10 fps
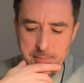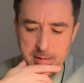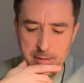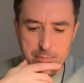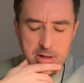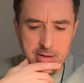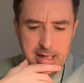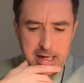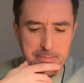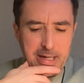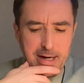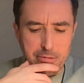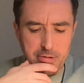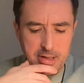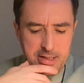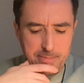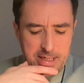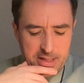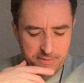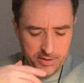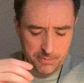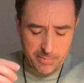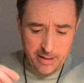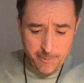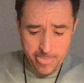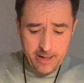It will calm down is a message for somebody.